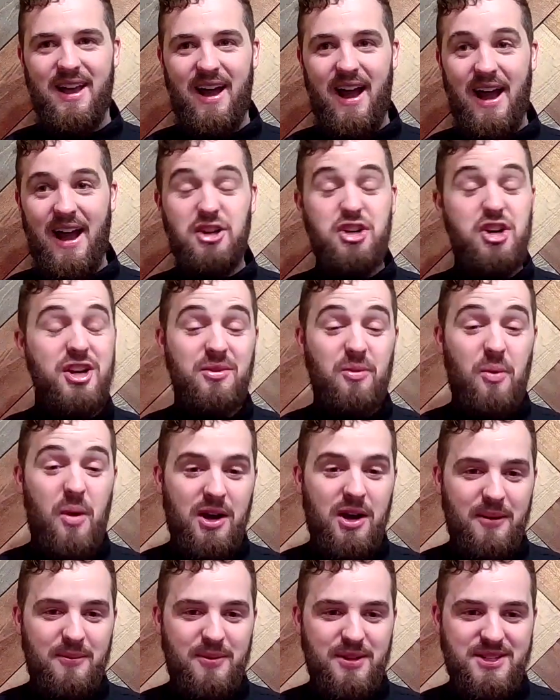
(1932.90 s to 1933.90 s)
I couldn't
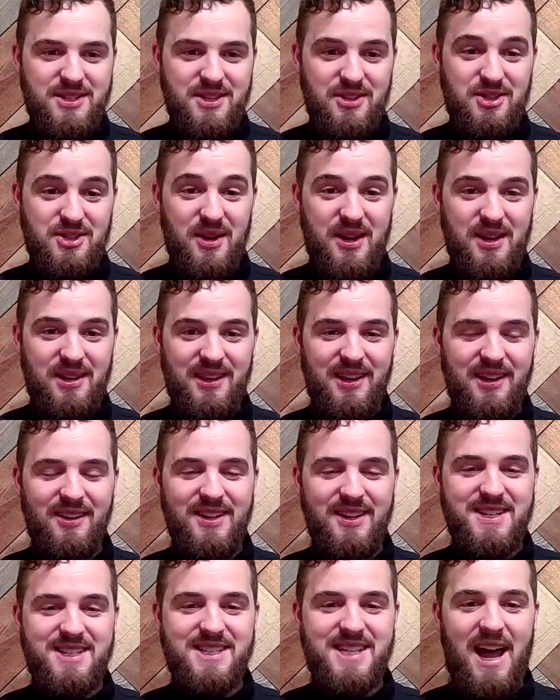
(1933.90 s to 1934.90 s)
walk up the stairs. So I
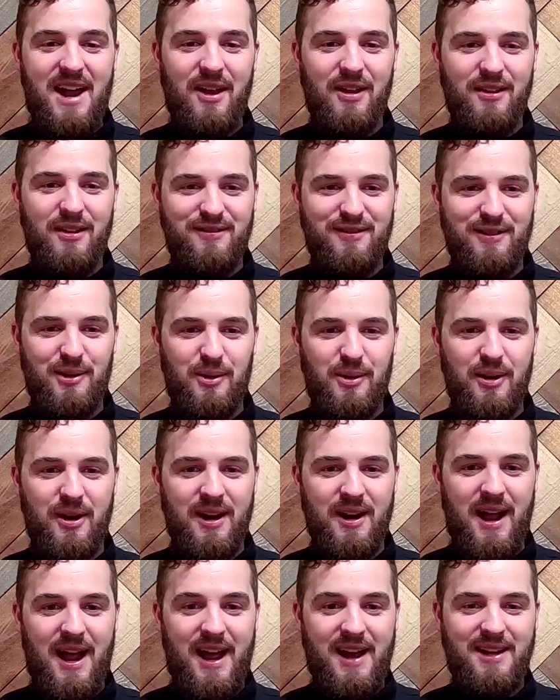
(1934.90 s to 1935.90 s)
literally sat on the floor
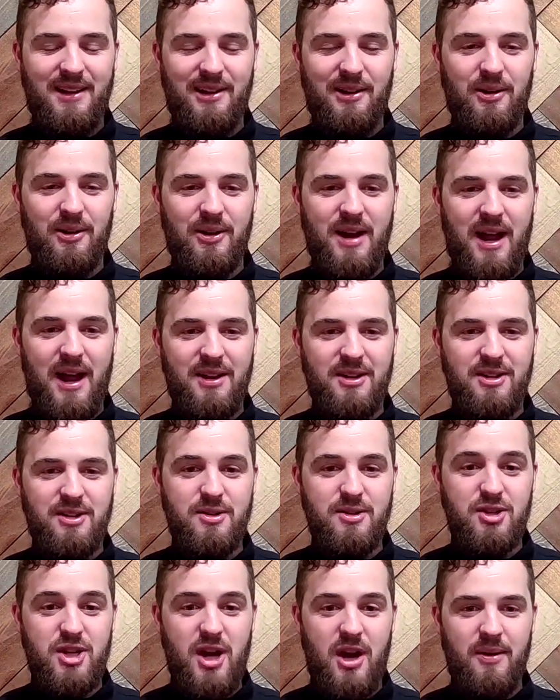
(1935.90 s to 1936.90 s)
and I had to learn how to do
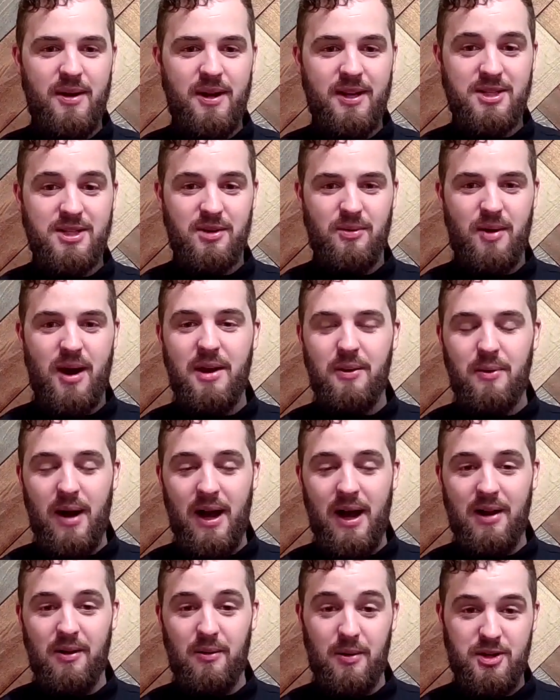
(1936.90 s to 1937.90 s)
showings the right way,
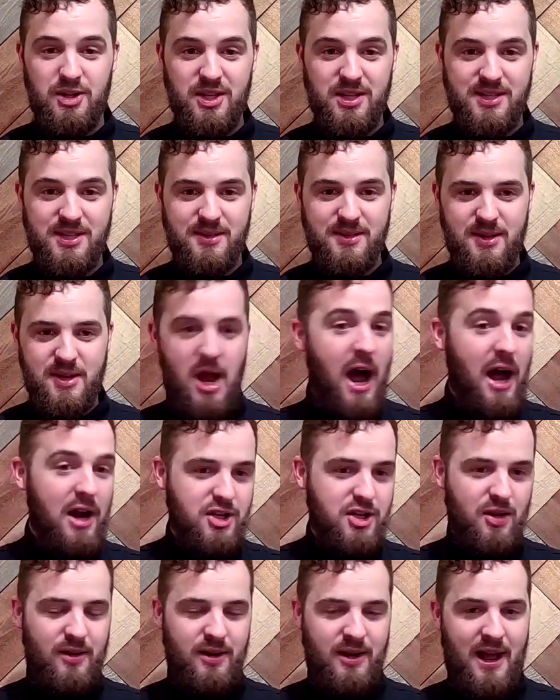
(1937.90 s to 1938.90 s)
which is not
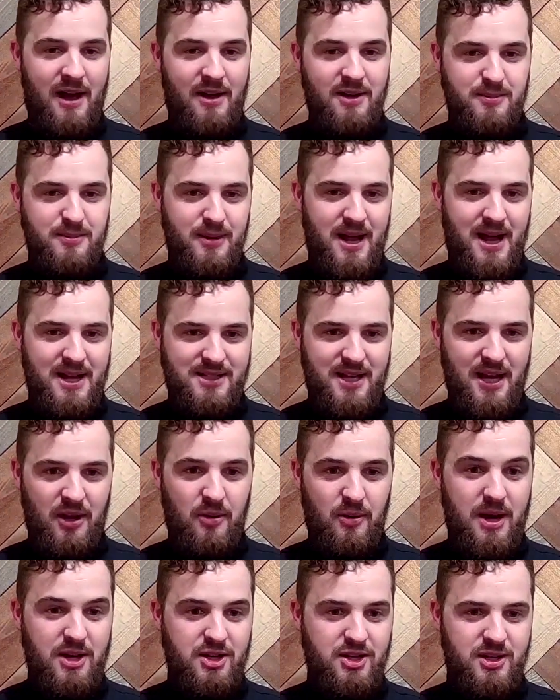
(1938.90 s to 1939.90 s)
showing the house, but asking
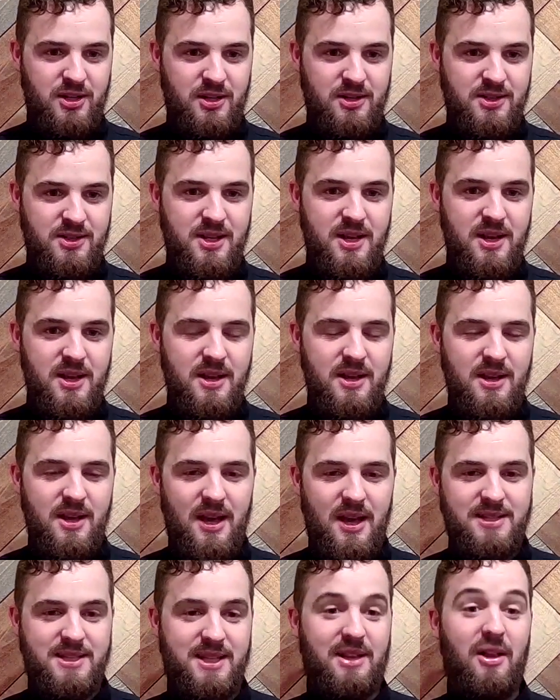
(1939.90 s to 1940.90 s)
questions
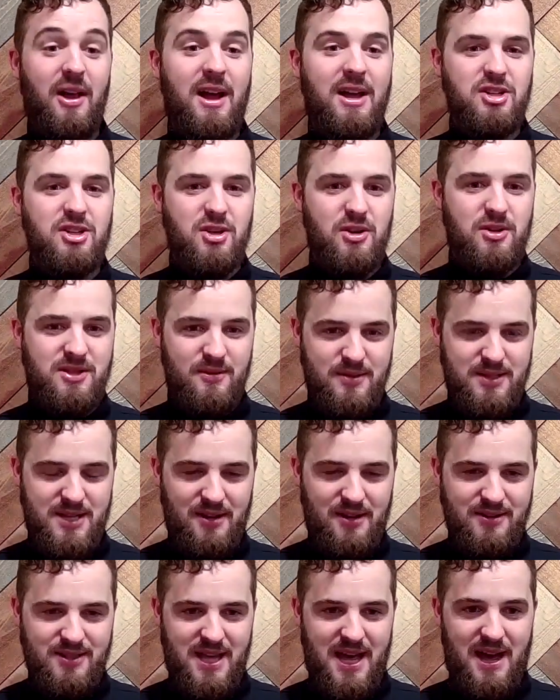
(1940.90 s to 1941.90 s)
as the client shows
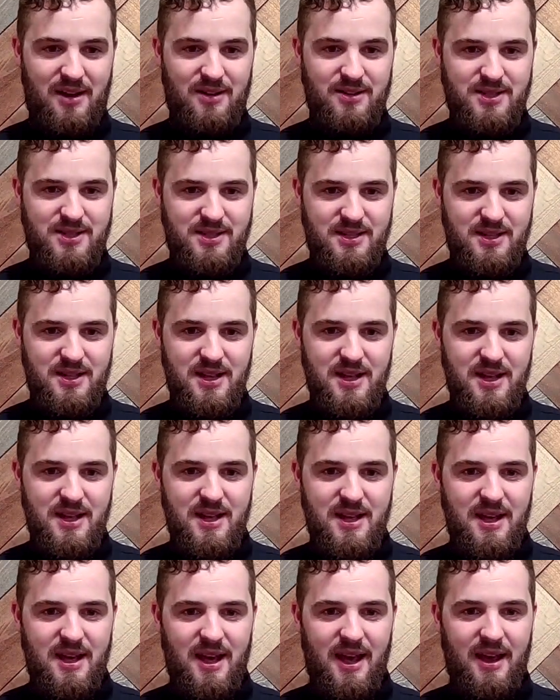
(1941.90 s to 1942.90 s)
themselves the house,
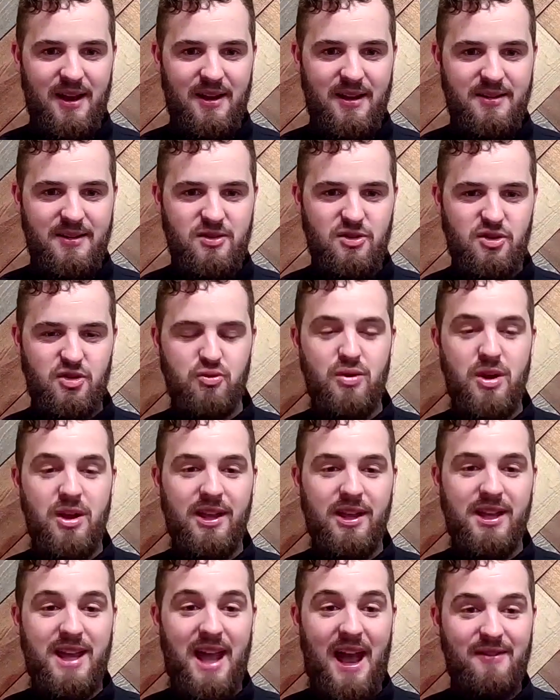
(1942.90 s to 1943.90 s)
and
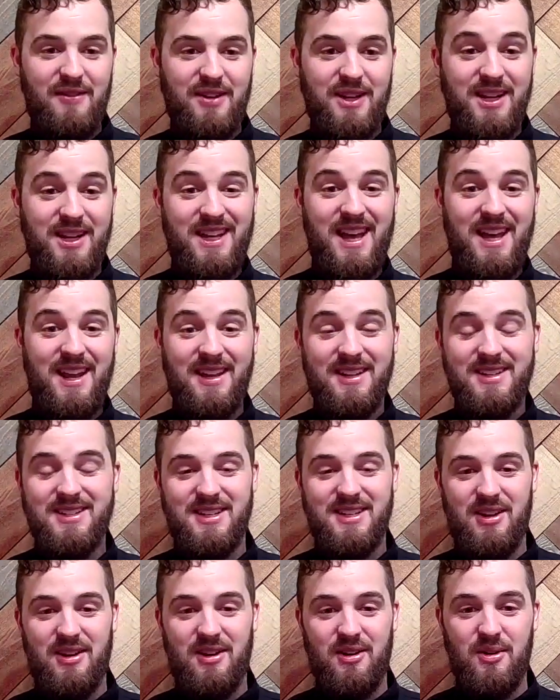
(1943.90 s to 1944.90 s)
really having to get into
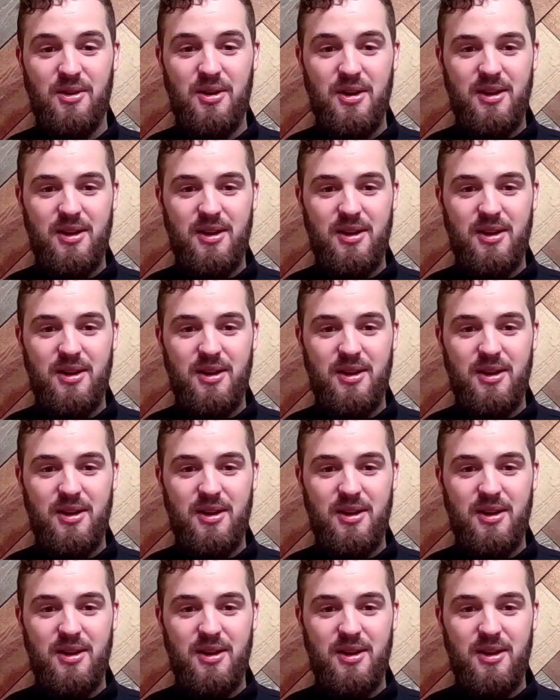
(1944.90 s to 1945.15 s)
their